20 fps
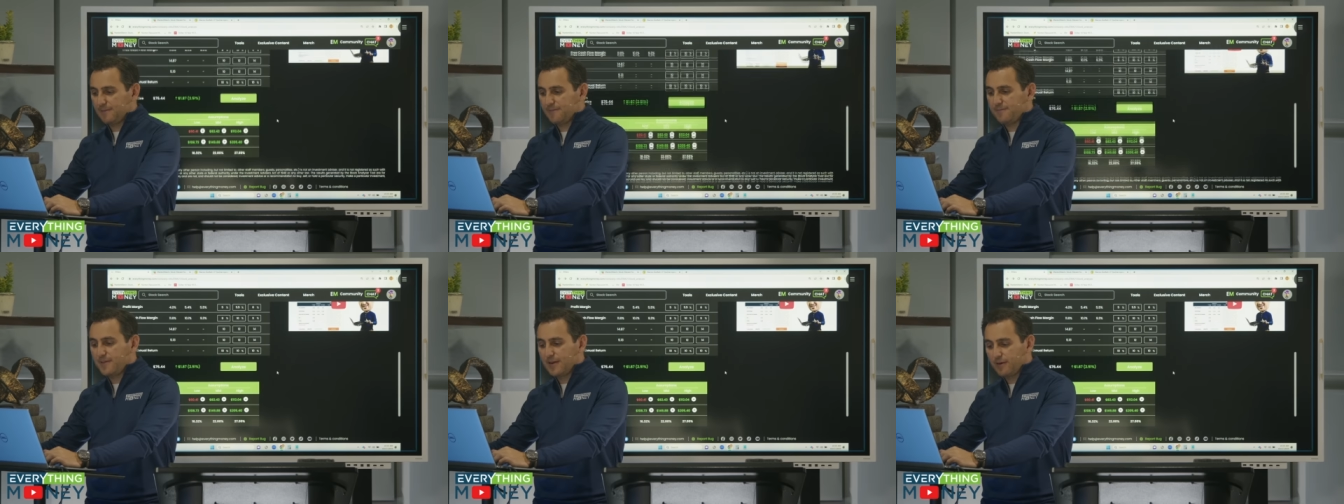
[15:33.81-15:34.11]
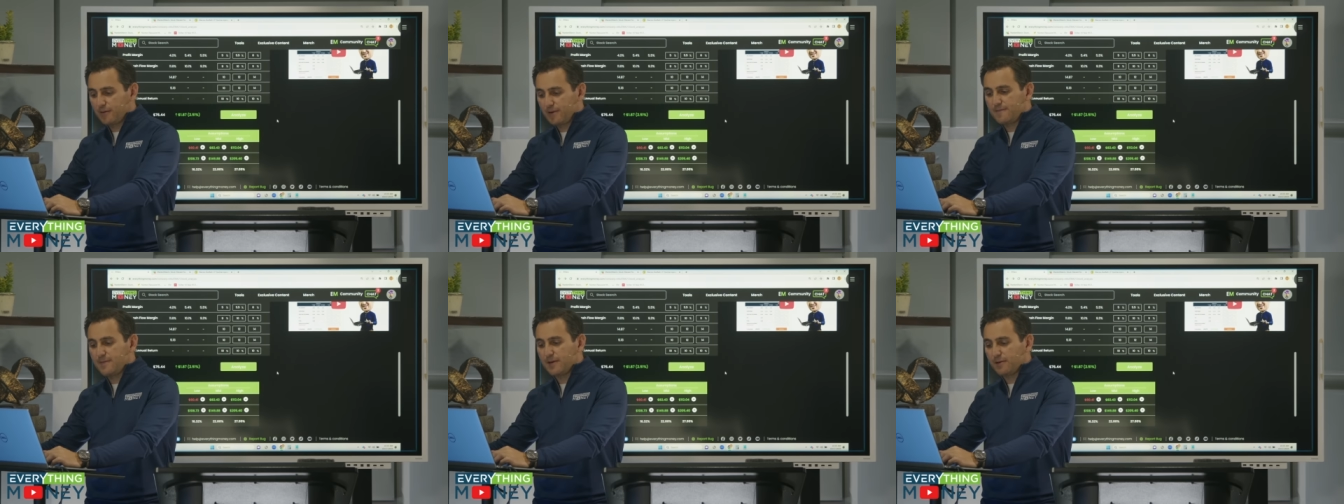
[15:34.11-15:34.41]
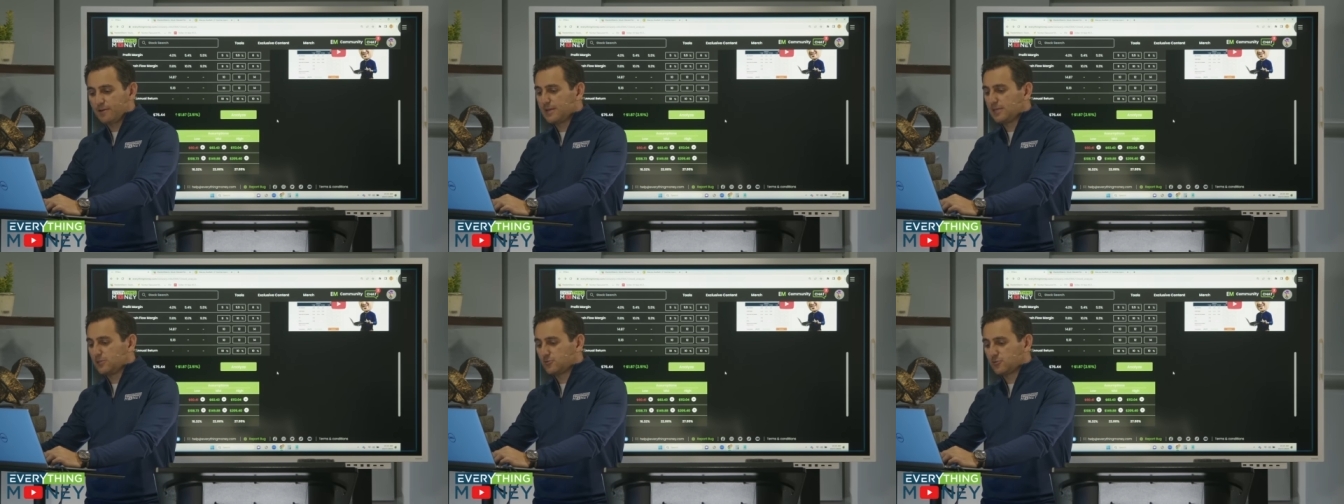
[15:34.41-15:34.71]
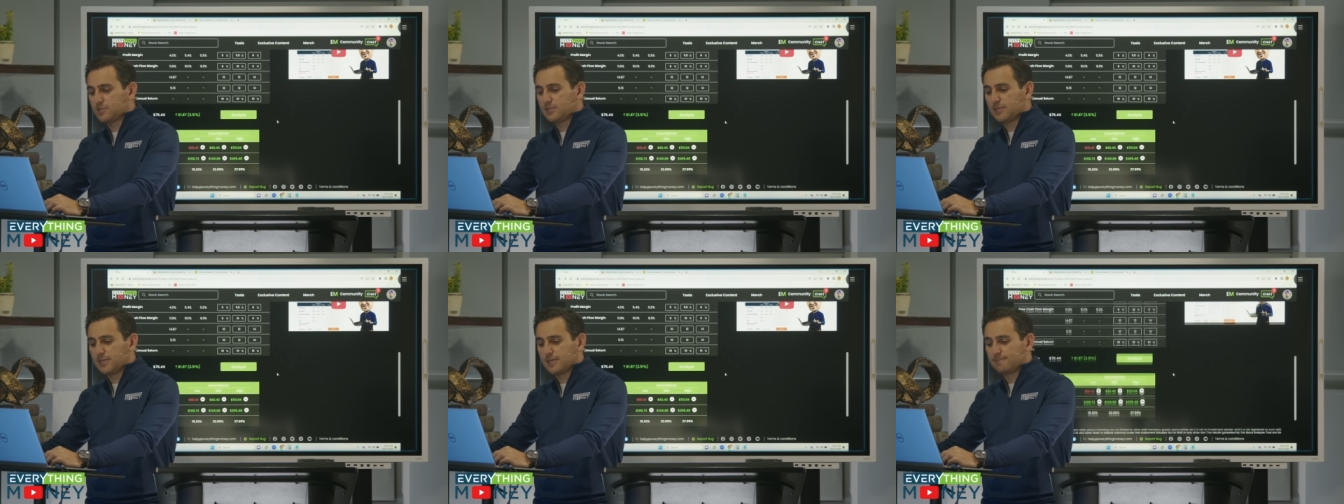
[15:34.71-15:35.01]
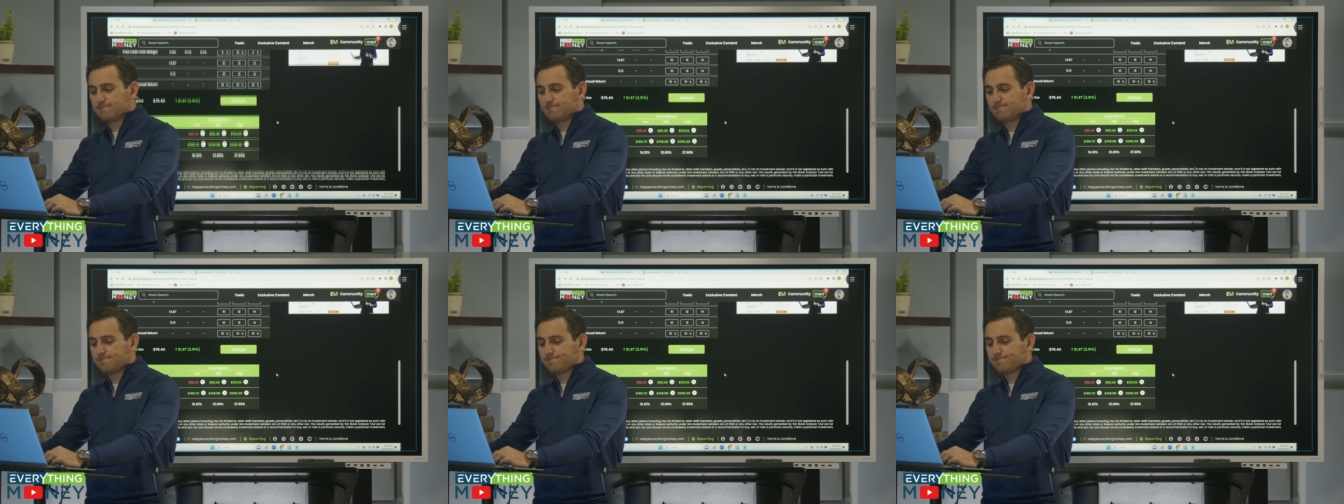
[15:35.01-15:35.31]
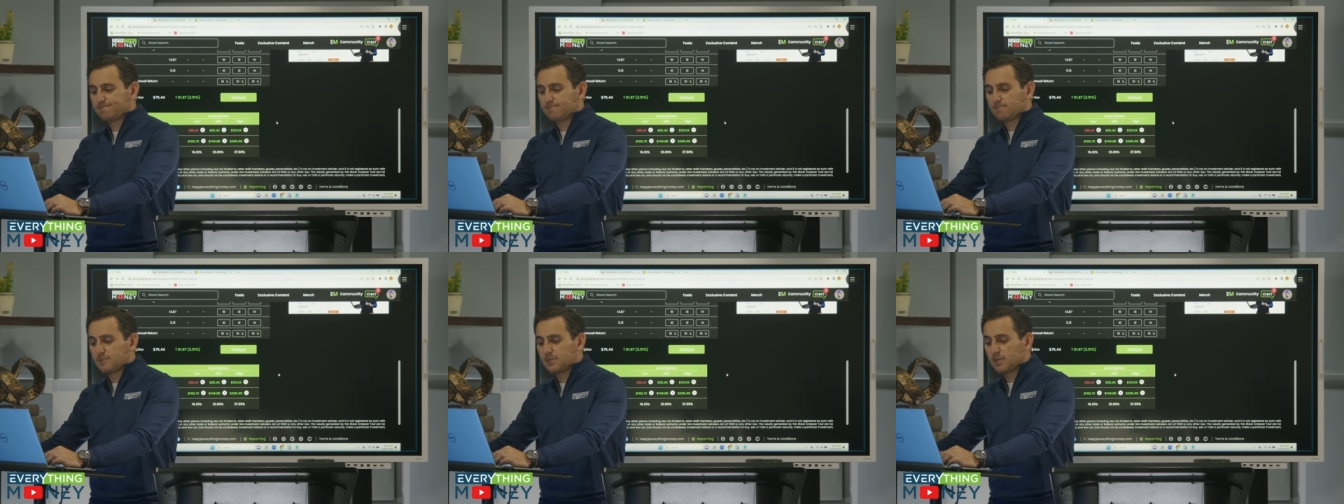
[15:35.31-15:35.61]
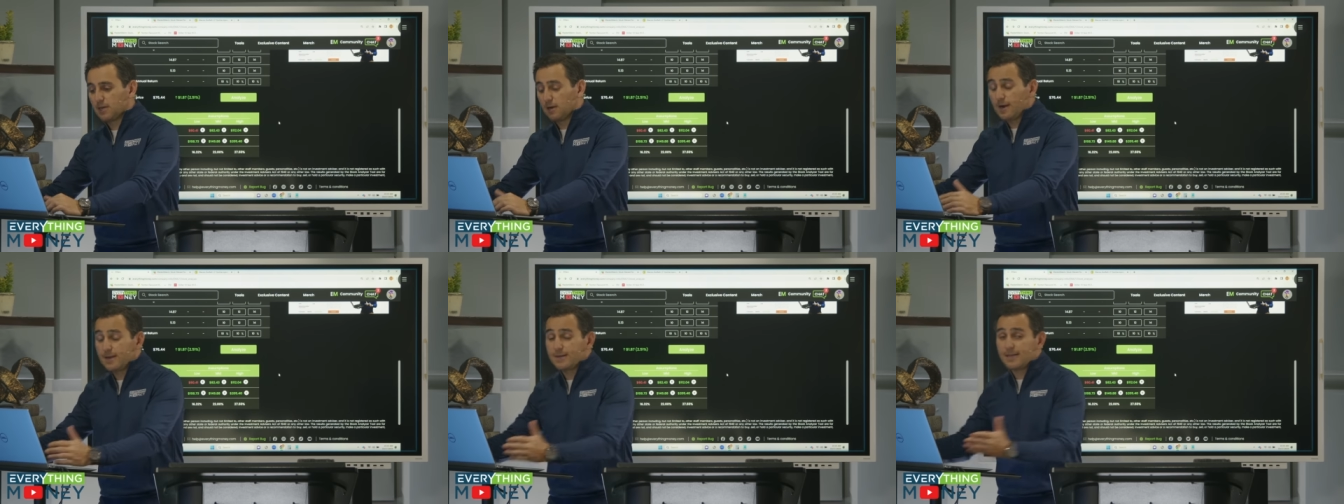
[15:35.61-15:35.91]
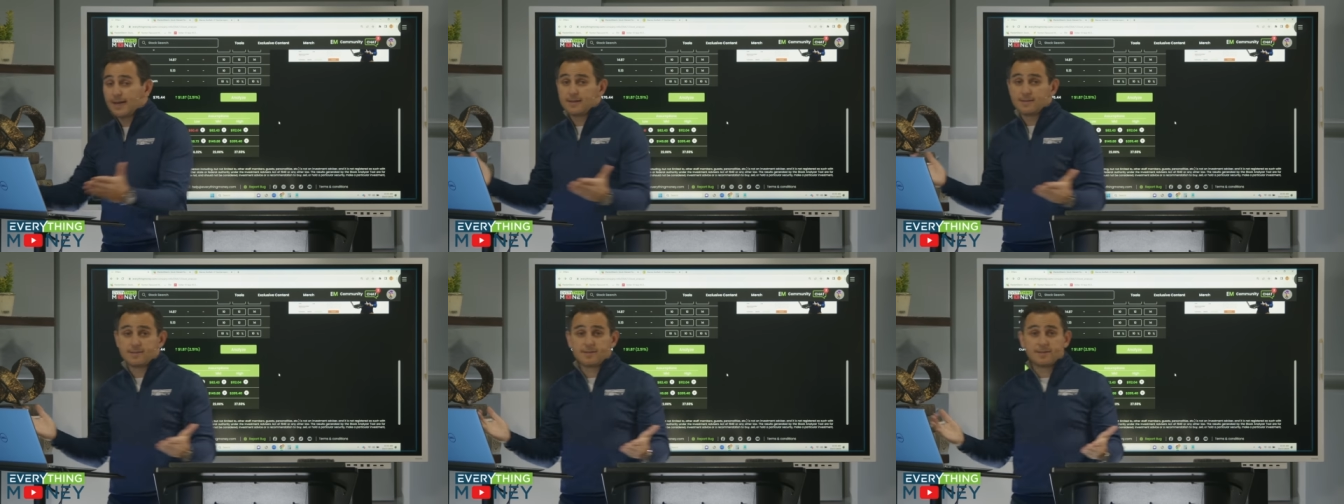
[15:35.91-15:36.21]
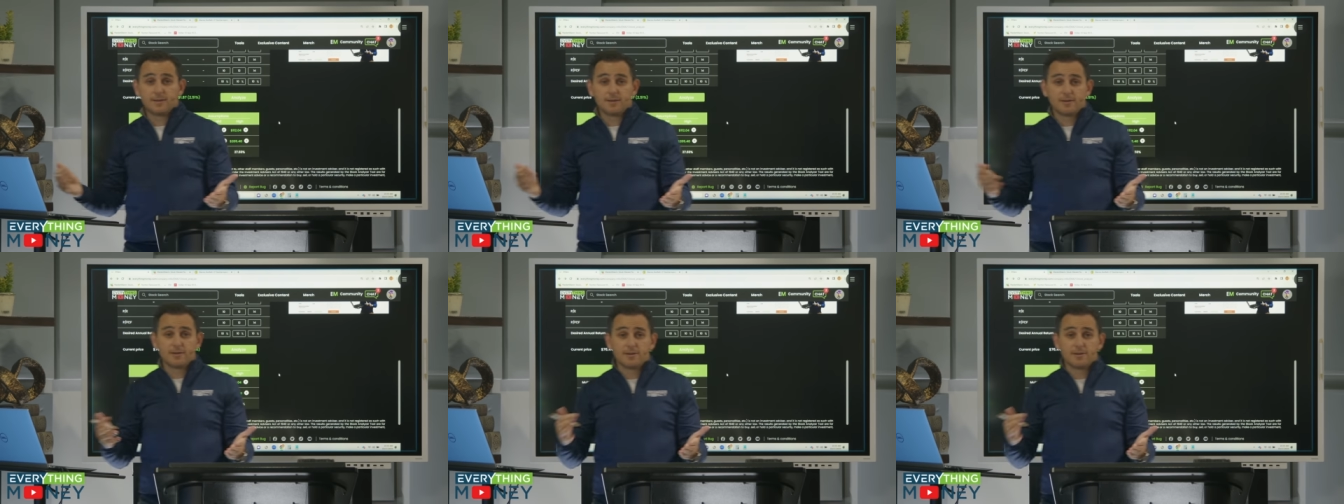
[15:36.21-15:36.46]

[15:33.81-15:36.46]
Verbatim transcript: Very, very interesting. All right, guys.